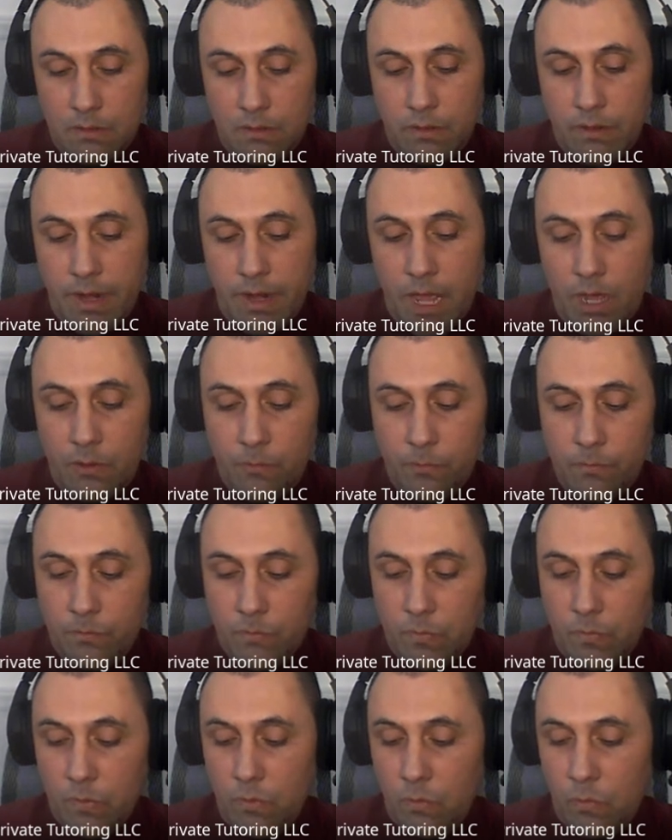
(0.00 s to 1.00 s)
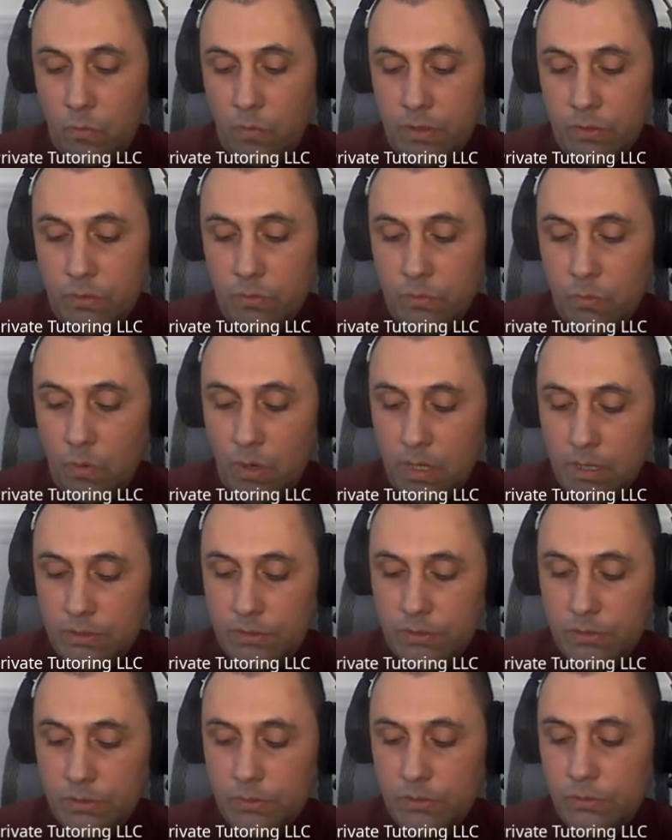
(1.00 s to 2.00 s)
Now, when you want
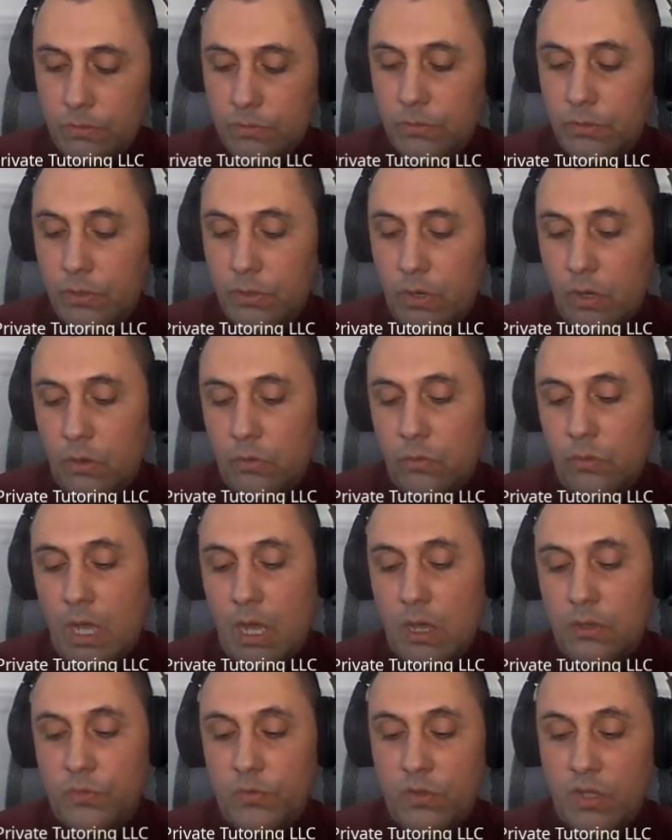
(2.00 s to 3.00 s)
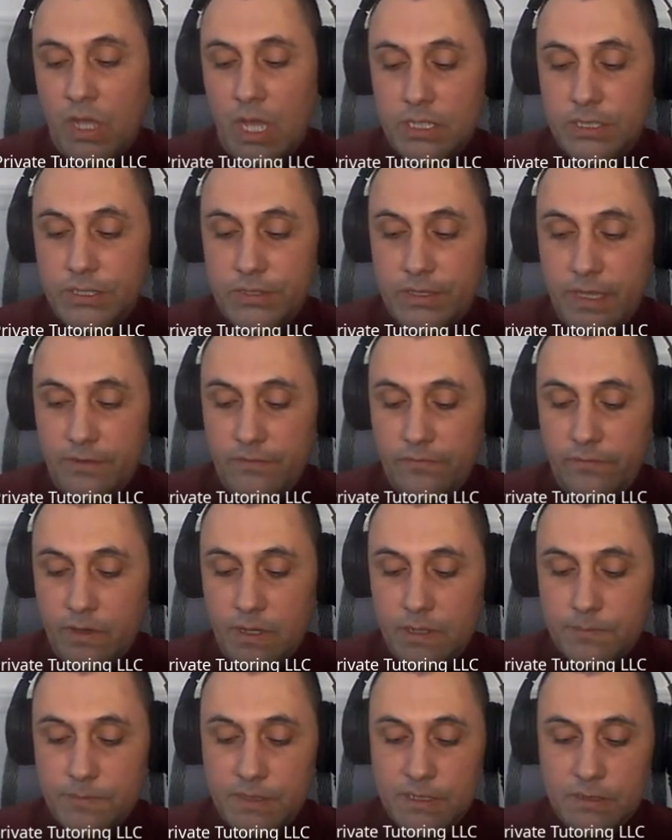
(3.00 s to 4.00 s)
to know how to conjugate
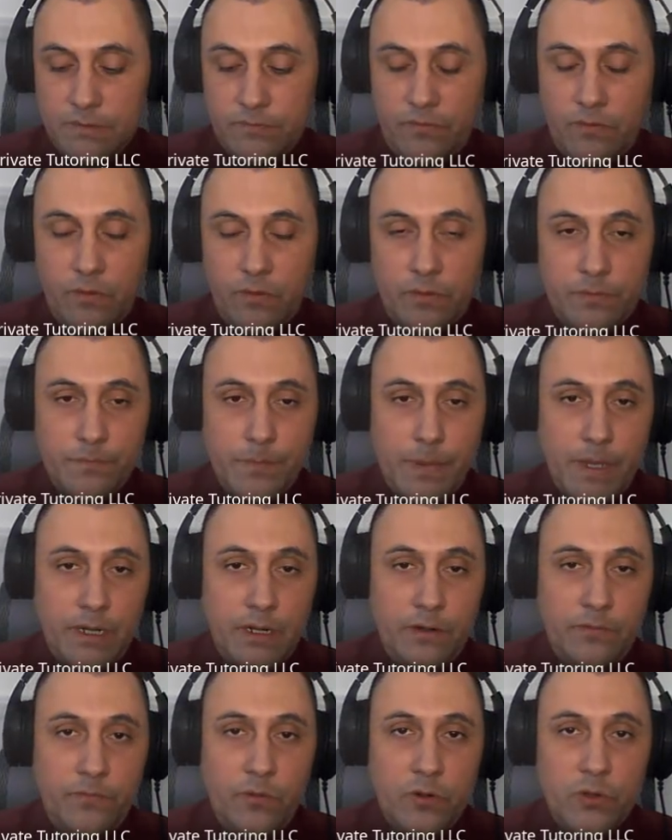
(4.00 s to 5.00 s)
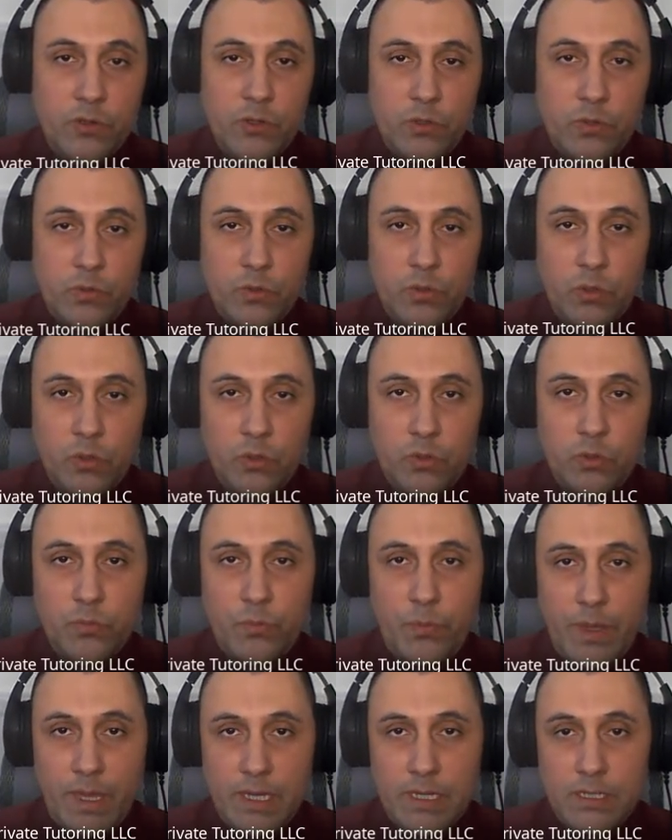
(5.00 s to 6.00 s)
verbs, it's better for you to go to
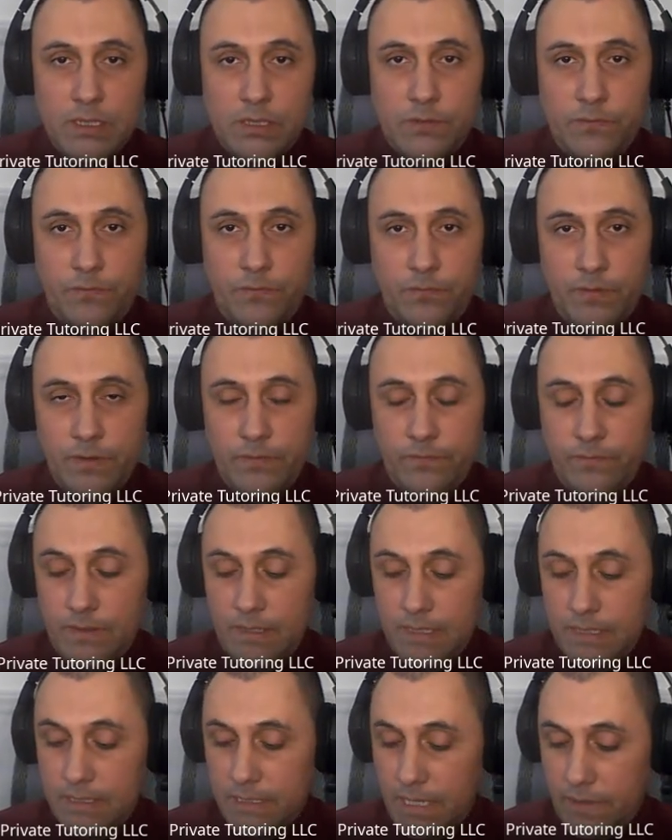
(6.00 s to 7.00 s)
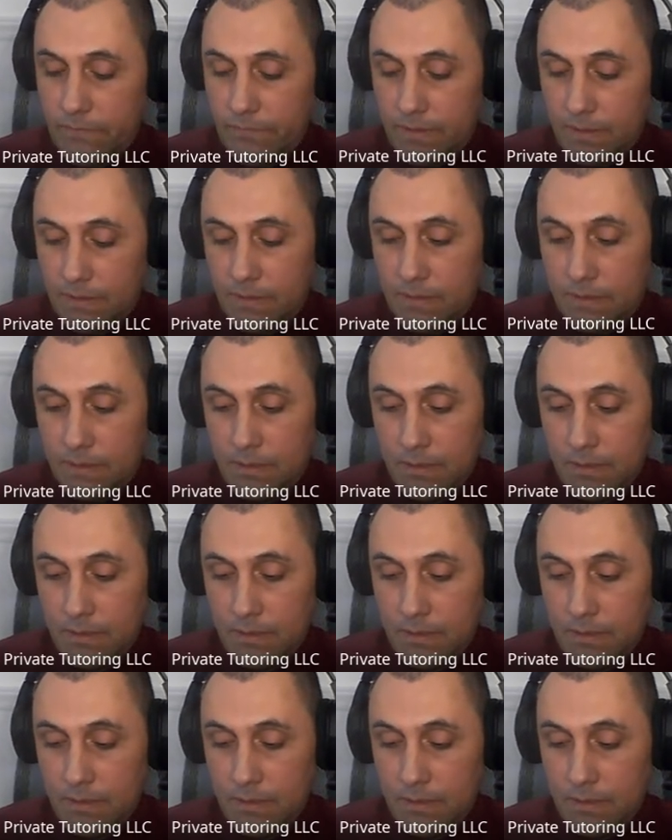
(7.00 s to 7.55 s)
page 57,